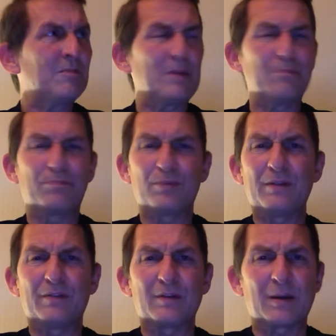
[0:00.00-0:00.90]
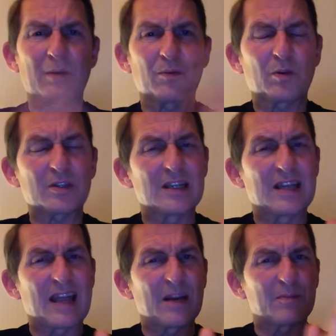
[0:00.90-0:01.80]
been briefed about what's
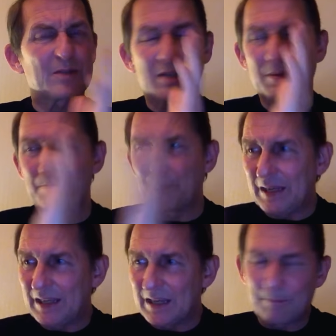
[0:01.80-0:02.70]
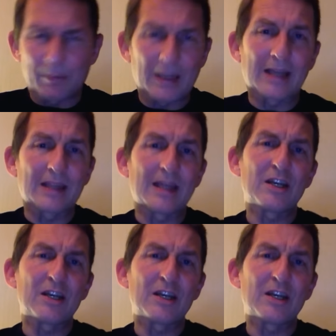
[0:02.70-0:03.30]
led up to Sabina being there.